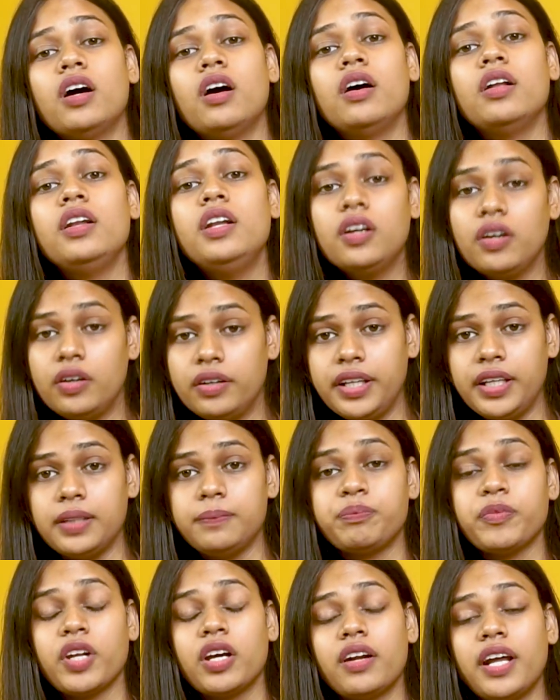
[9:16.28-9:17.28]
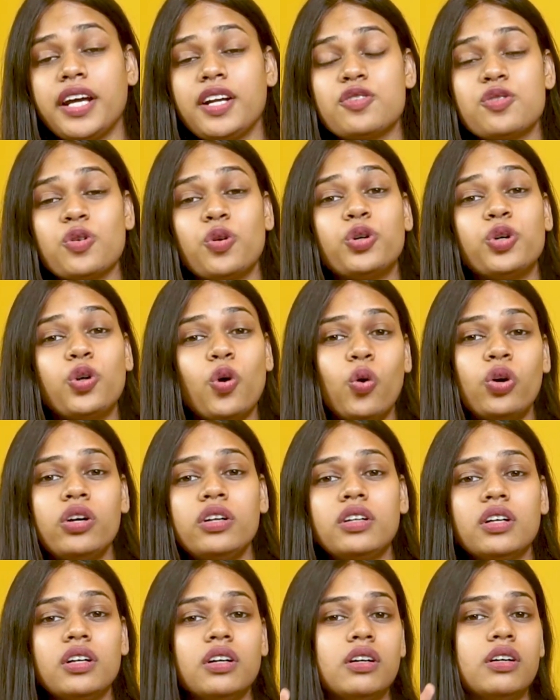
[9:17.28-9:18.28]
learning, right? So
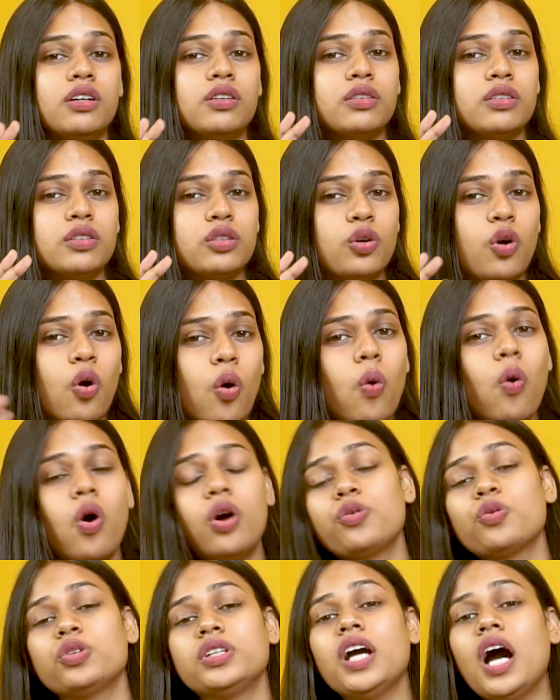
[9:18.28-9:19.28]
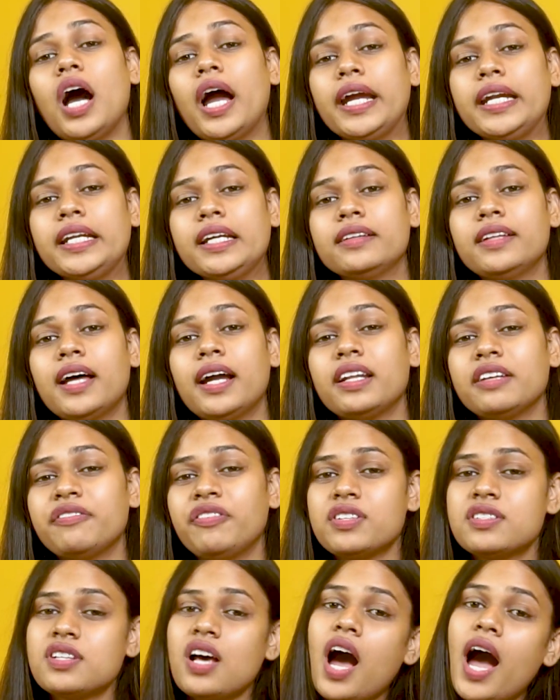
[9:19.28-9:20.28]
don't go onto the idea that if
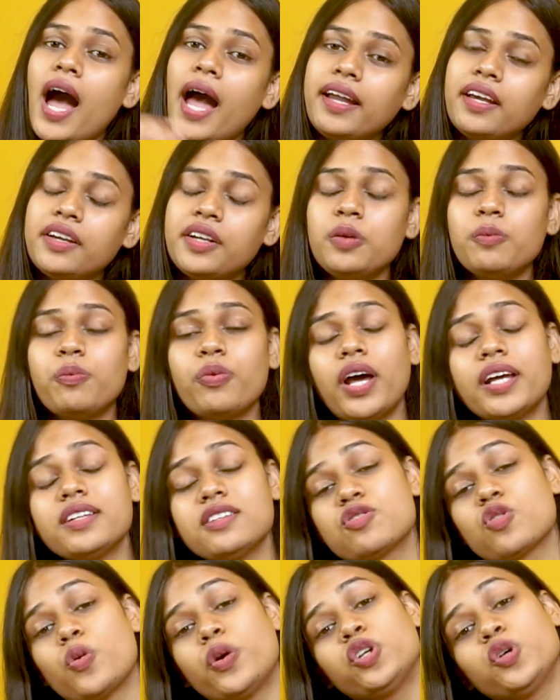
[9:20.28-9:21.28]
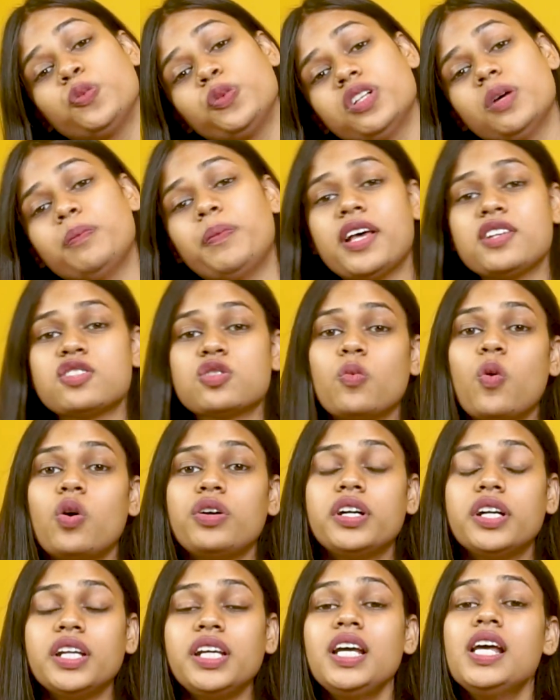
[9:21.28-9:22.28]
it's higher in price, it's going to be the best
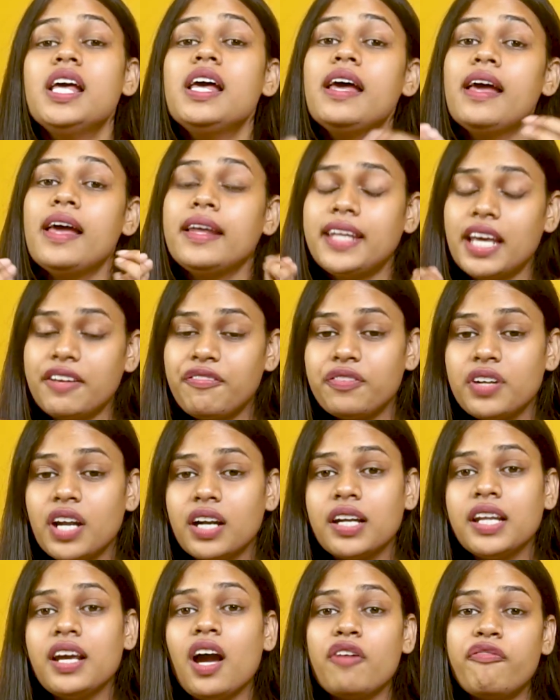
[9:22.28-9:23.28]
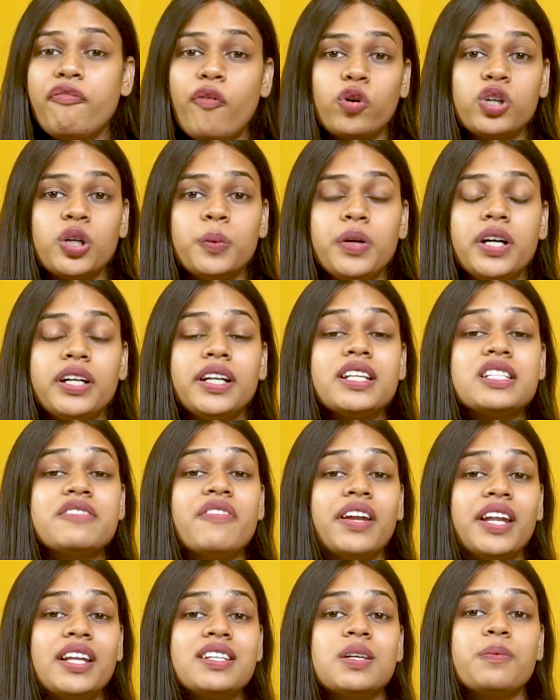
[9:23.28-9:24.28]
quality. Definitely, affordability is
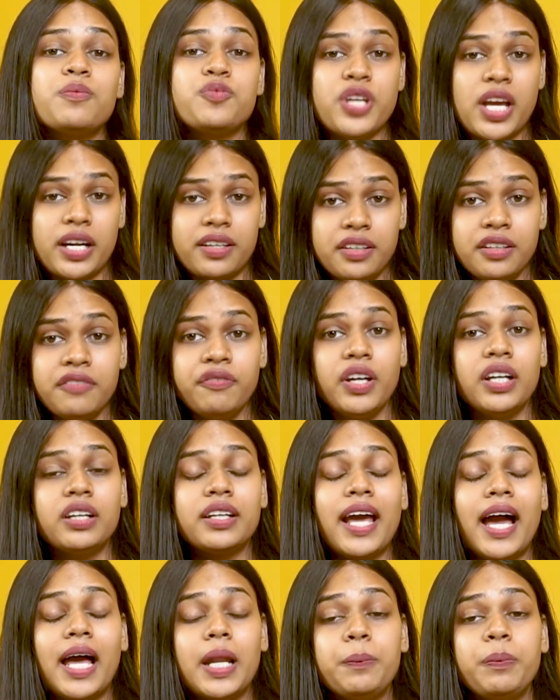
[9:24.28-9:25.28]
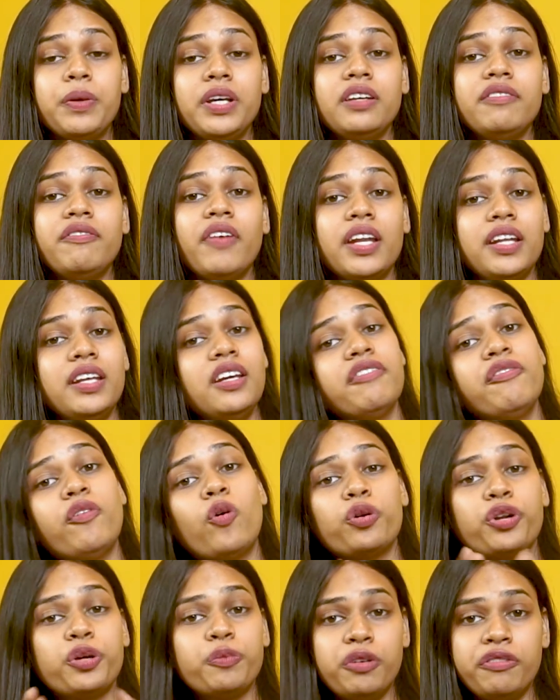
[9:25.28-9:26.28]
very subjective. It can be very
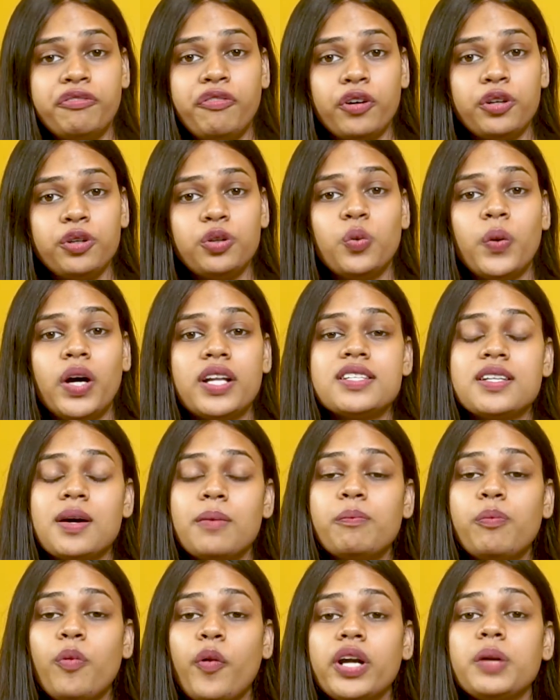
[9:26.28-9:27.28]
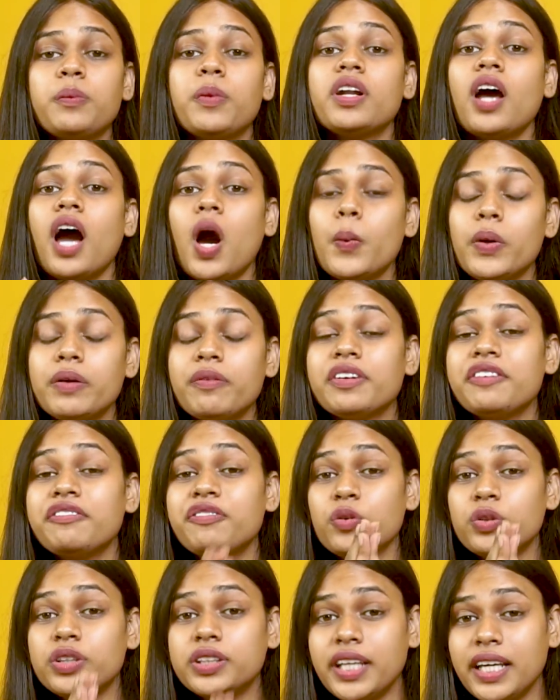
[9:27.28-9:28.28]
affordable for you at some point. But however, if
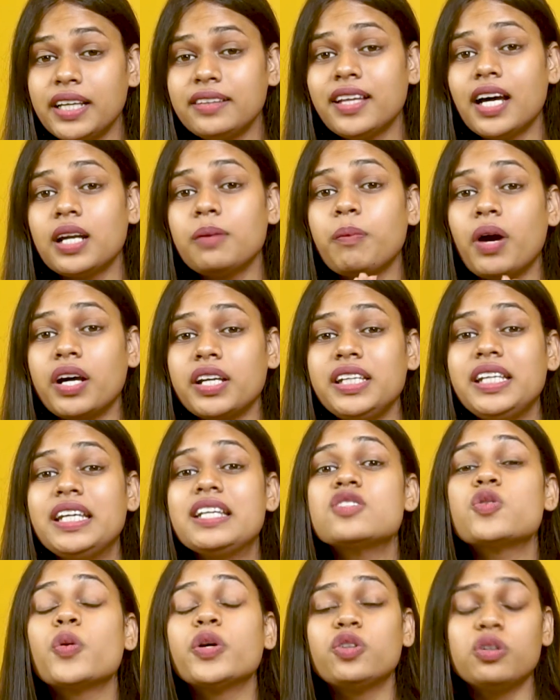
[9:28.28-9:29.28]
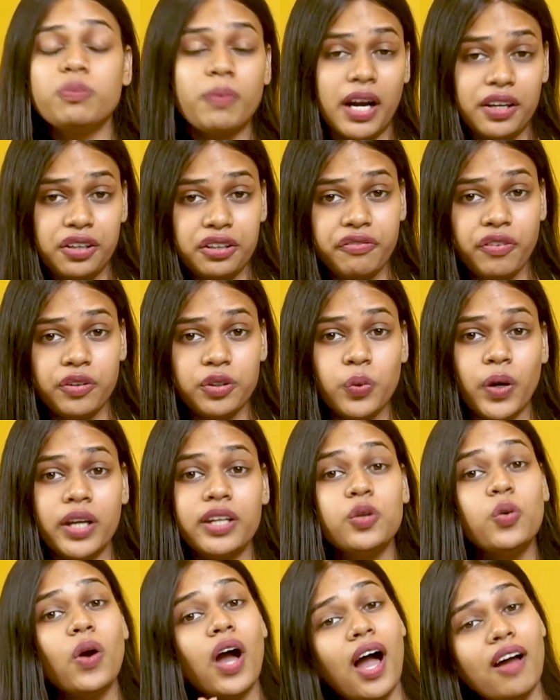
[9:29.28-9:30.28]
you think that money is going to matter for you
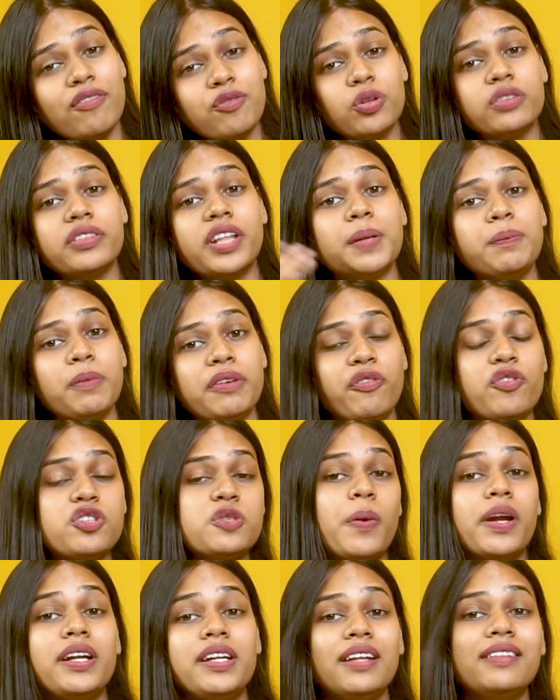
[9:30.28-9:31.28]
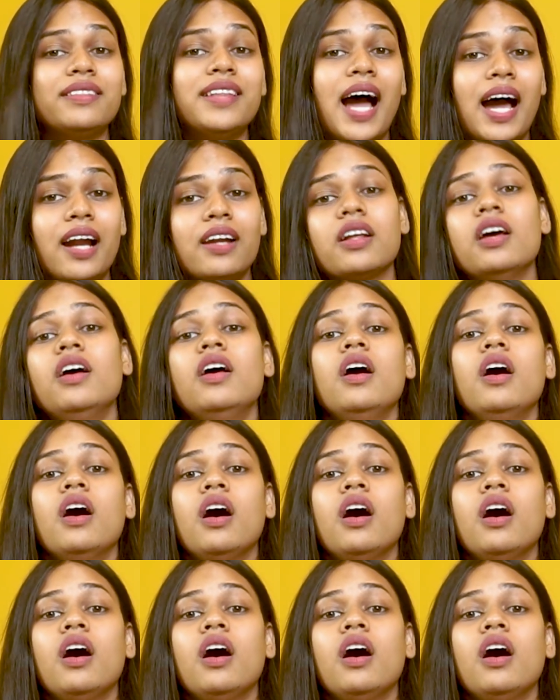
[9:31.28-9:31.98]
and you have to think before spending that